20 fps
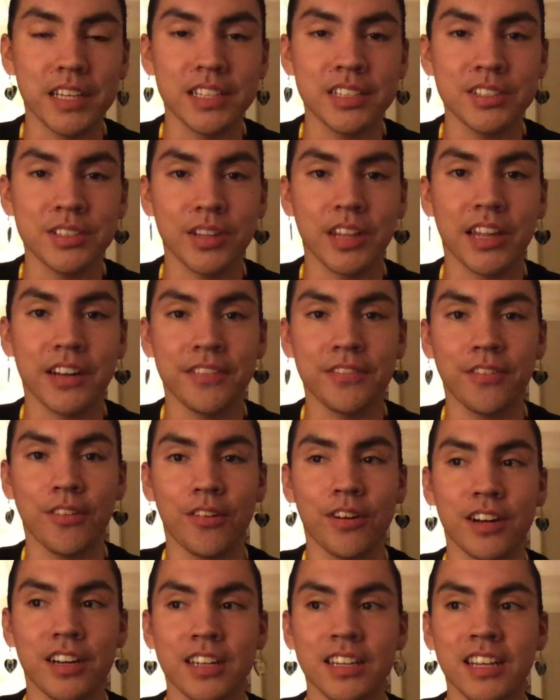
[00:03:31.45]
So
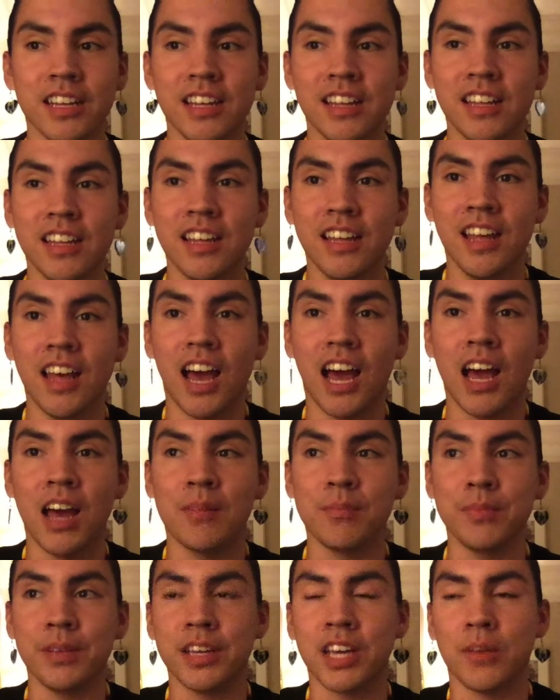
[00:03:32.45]
therefore, I'm
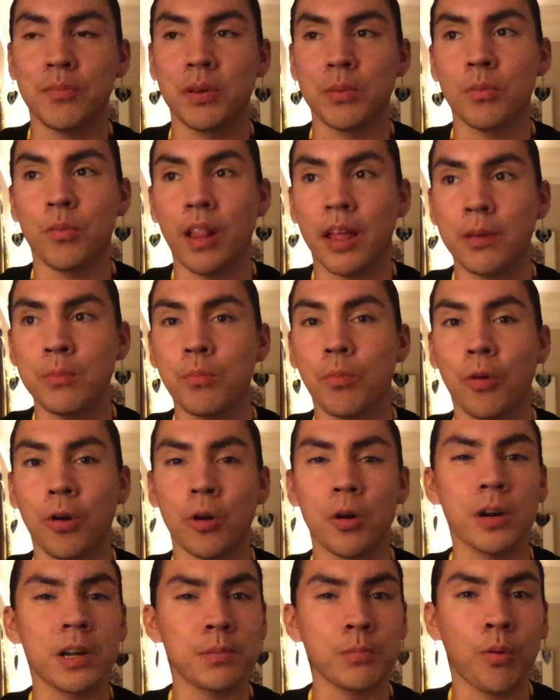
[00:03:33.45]
becoming like
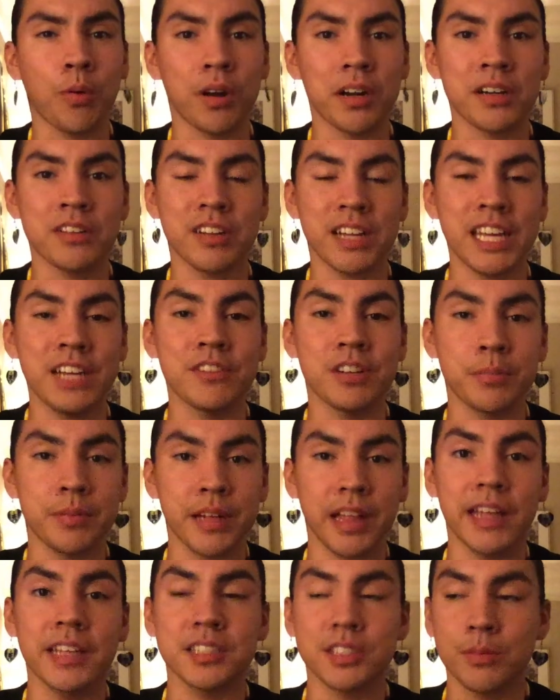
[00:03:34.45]
more and more
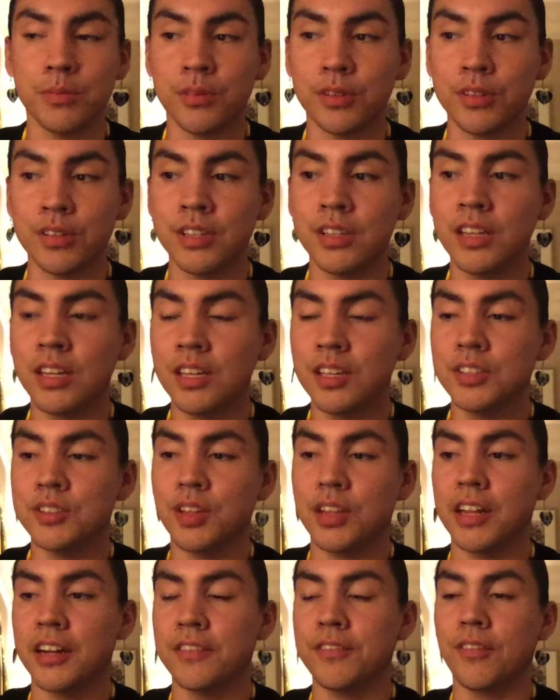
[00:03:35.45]
irreplaceable. So
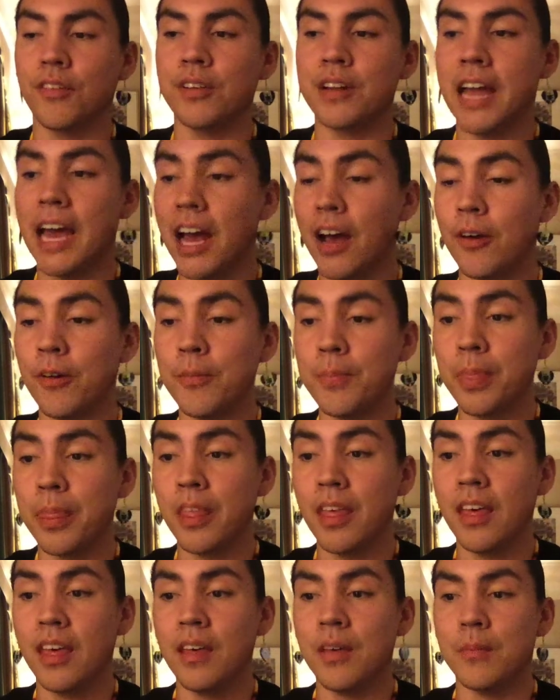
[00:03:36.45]
therefore, now
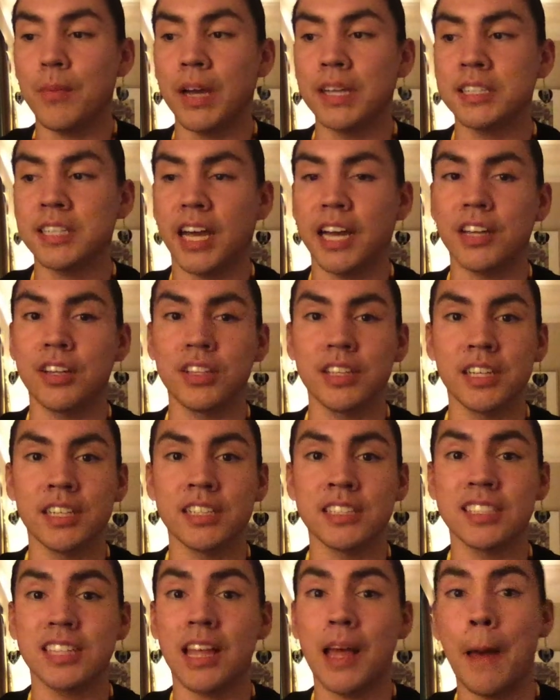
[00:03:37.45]
my title
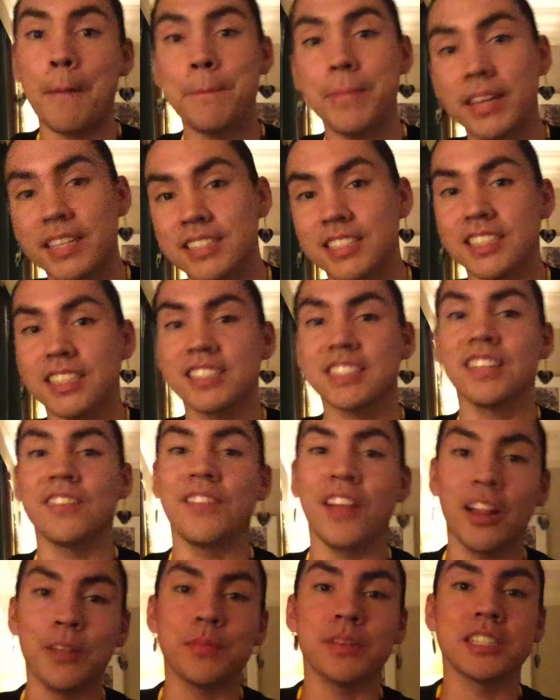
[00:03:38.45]
is a business
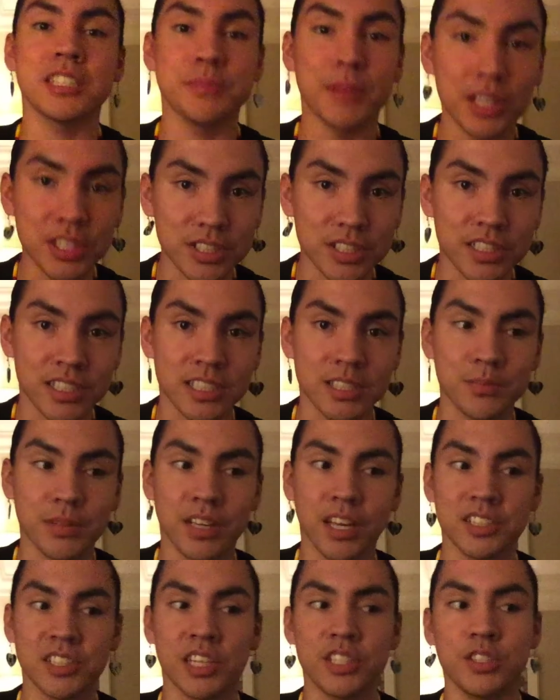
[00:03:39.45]
development specialist
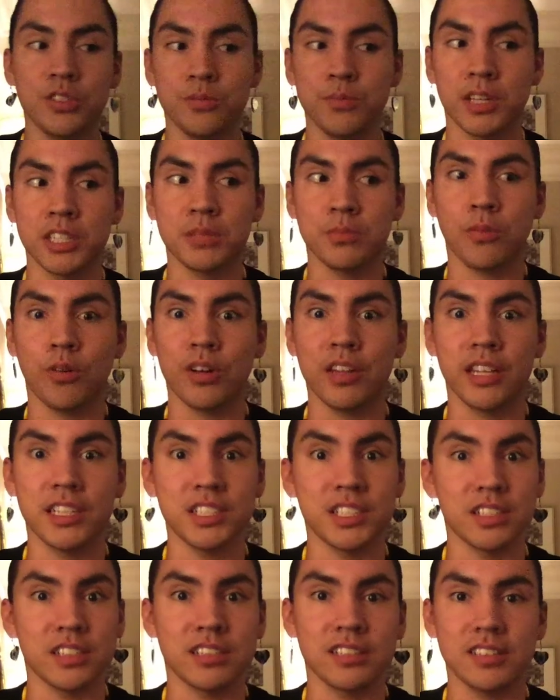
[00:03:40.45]
because I do much more than
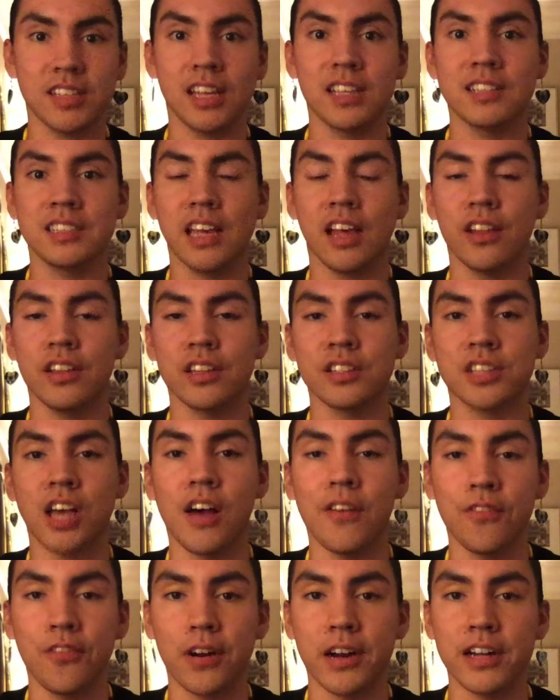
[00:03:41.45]
just sell the
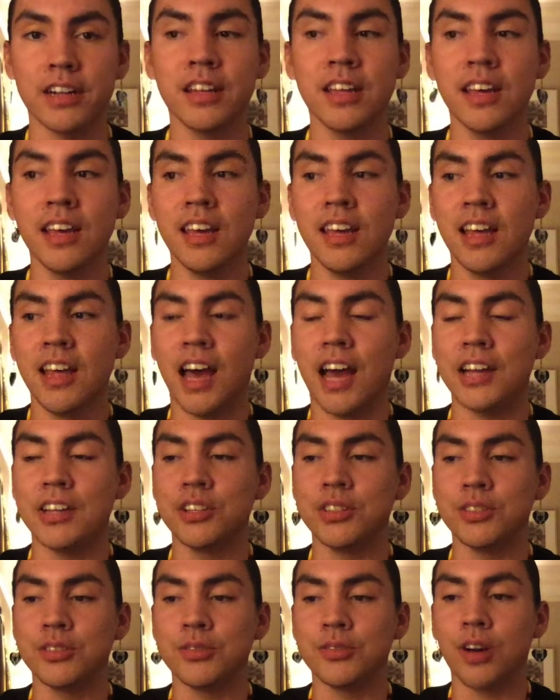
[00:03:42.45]
software. I
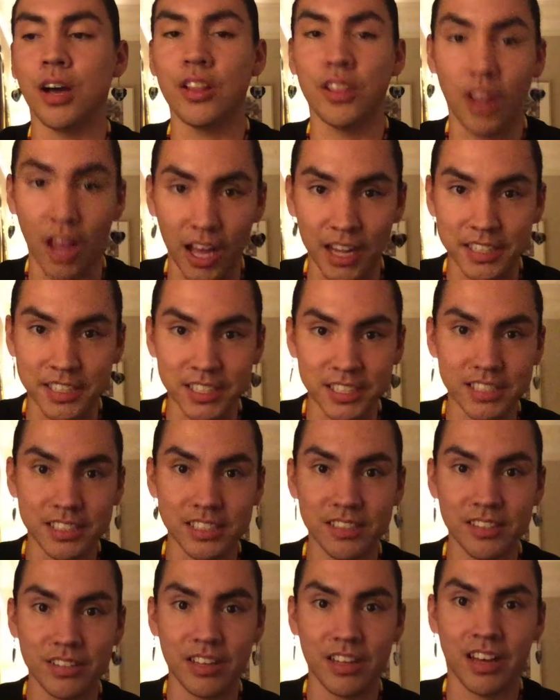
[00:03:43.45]
do a lot
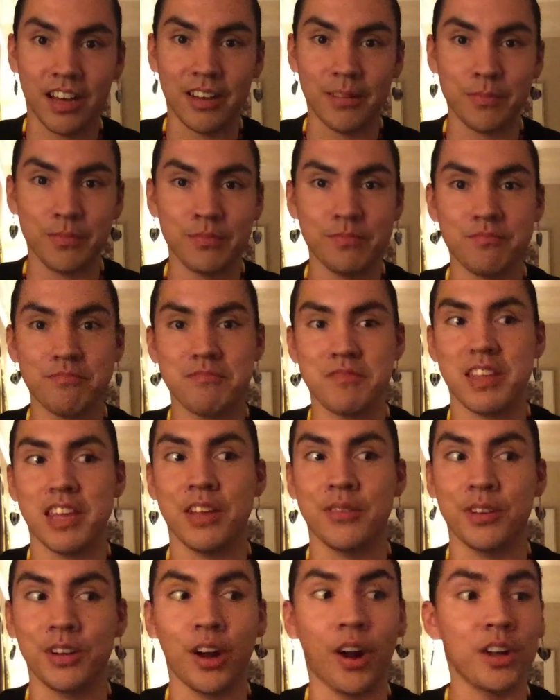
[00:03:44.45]
um, in
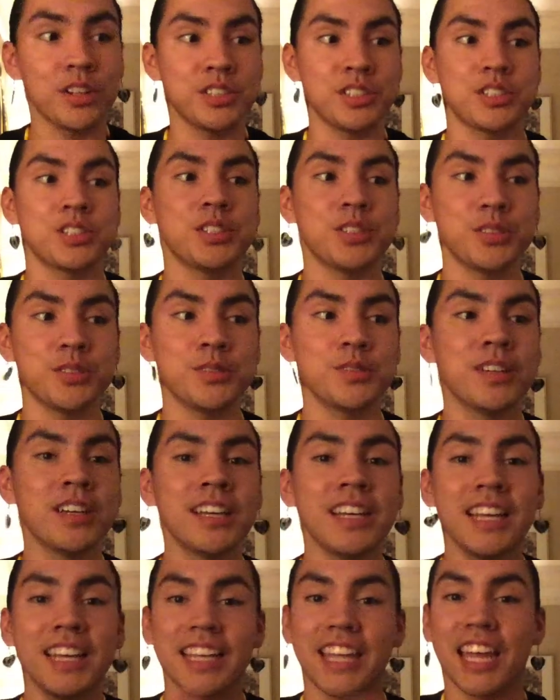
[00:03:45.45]
regards to
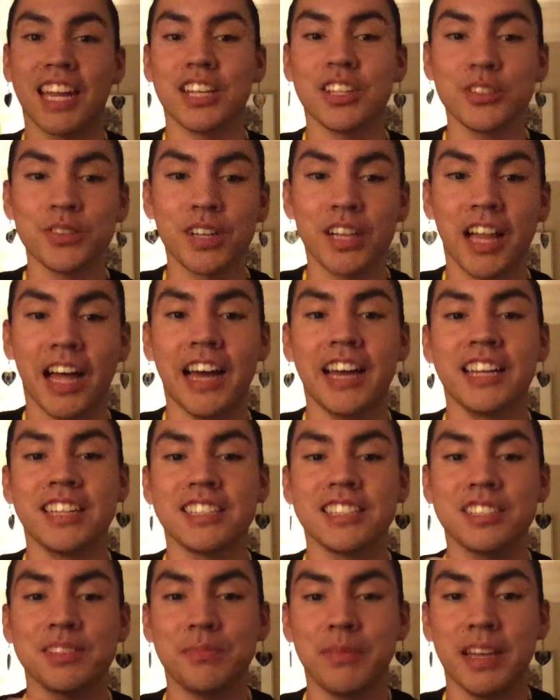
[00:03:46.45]
getting new
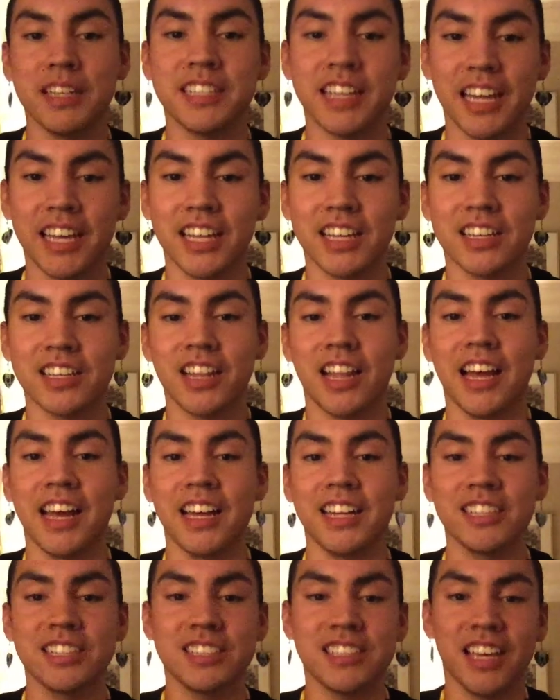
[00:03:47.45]
clients, maintaining
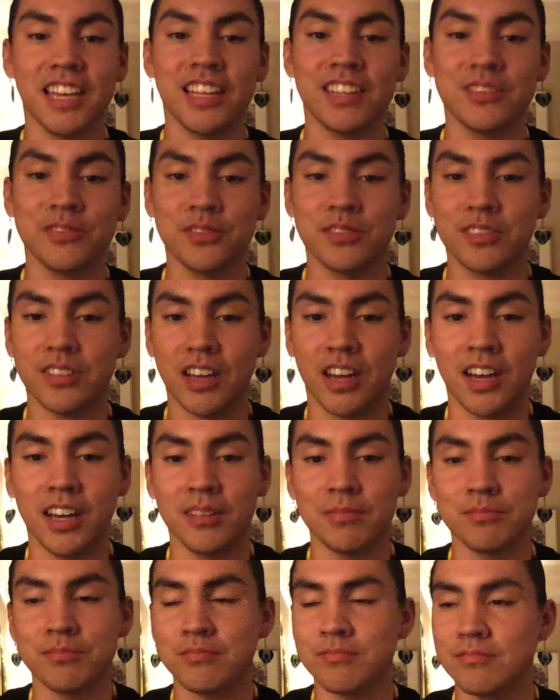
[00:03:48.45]
clients, and
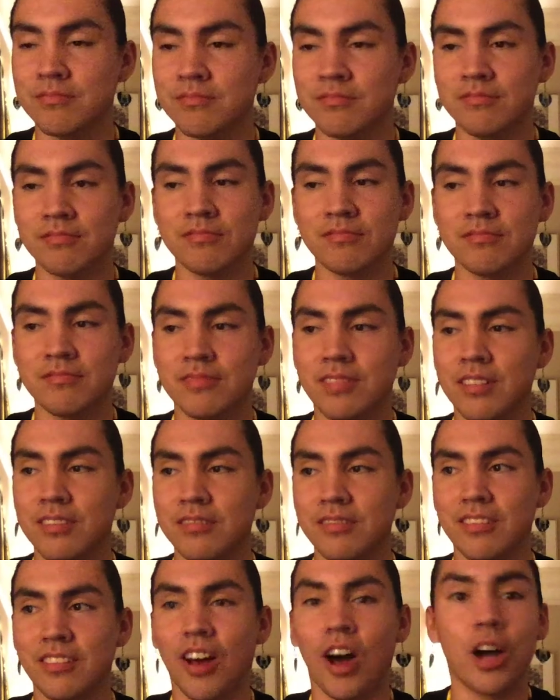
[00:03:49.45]
um,
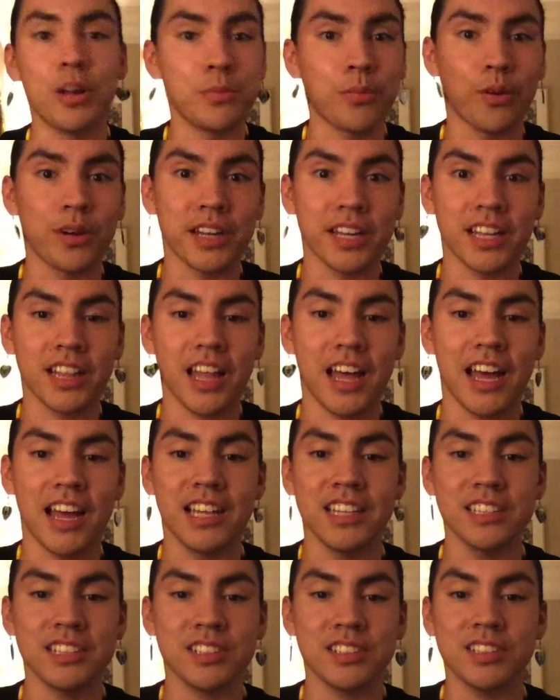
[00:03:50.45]
onboarding
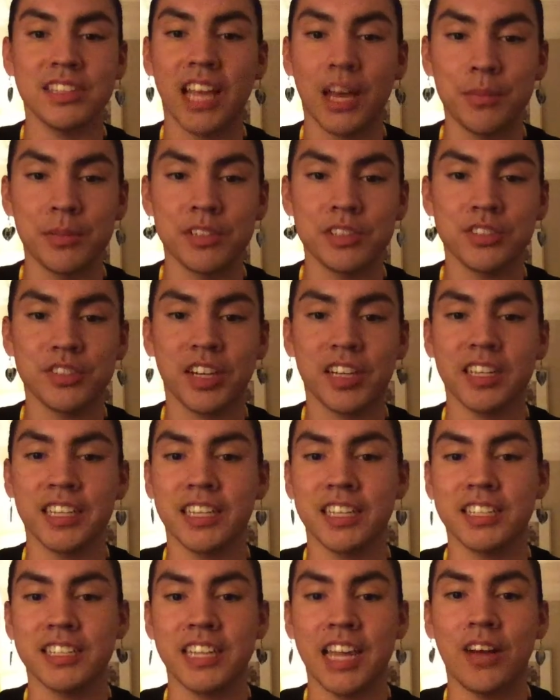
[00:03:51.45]
clients,
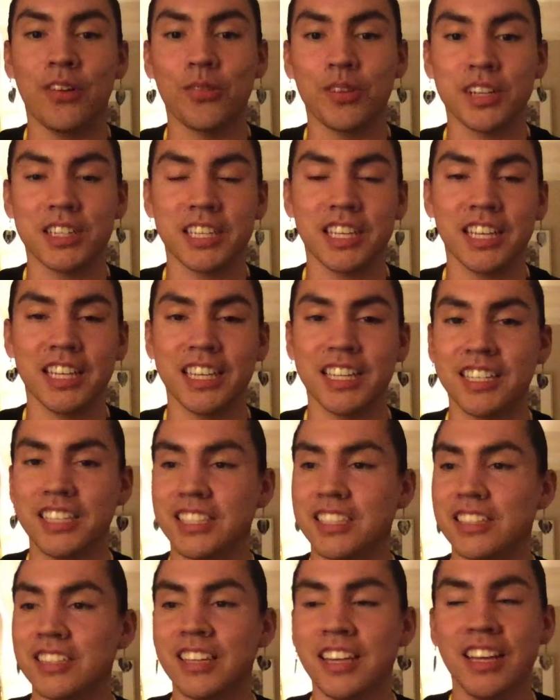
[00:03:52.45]
demonstrating, networking,
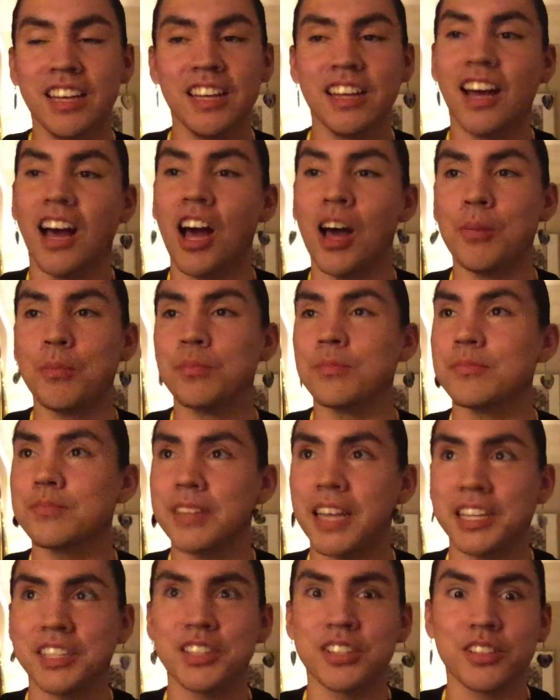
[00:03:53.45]
um,
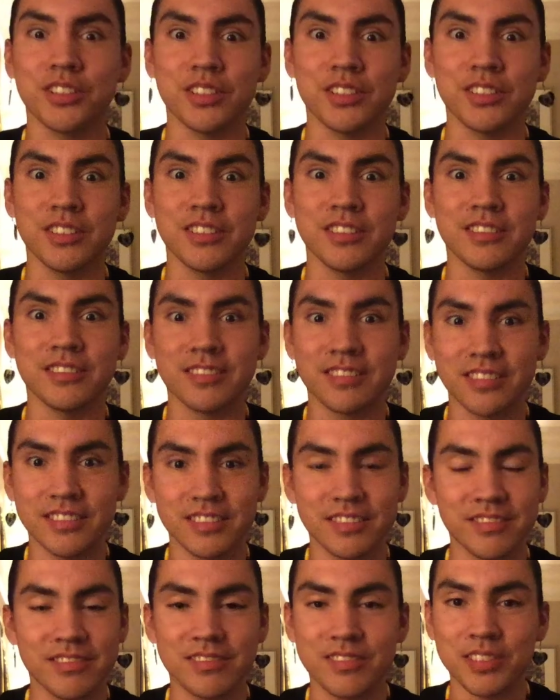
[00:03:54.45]
technical
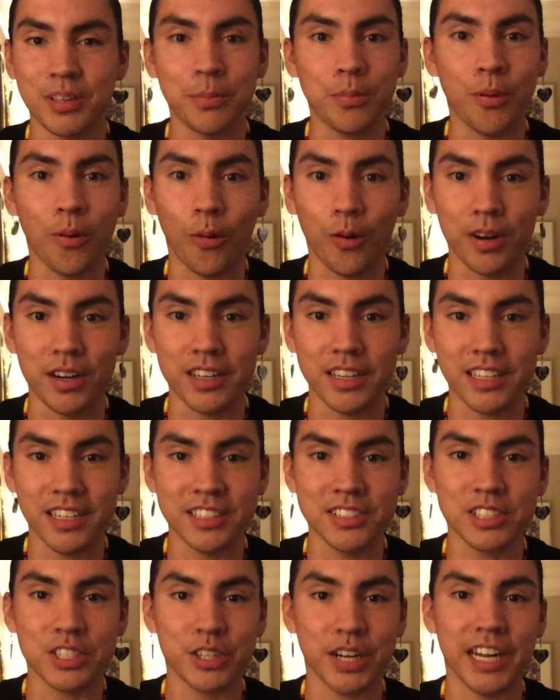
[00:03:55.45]
support, and
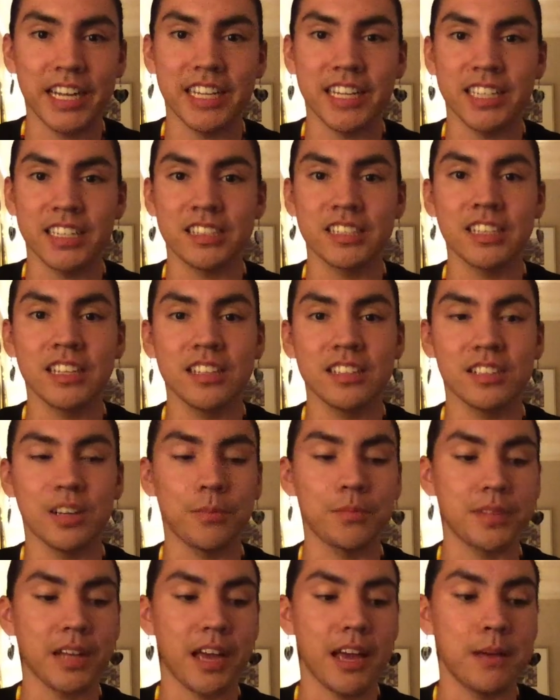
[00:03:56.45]
training
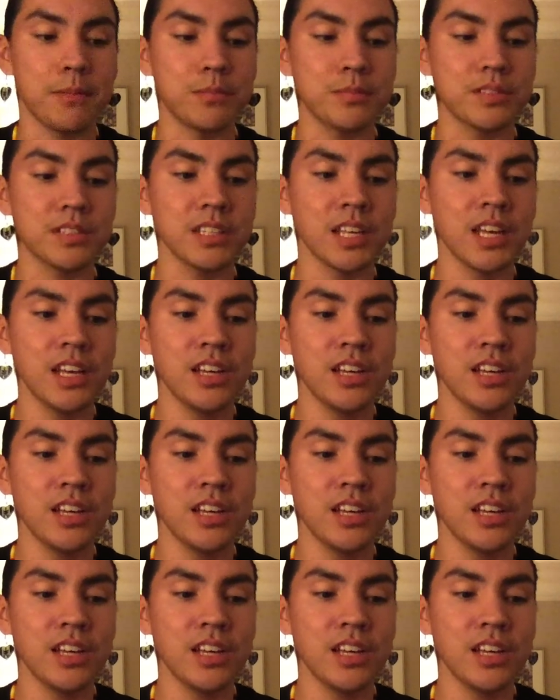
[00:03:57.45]
sometimes.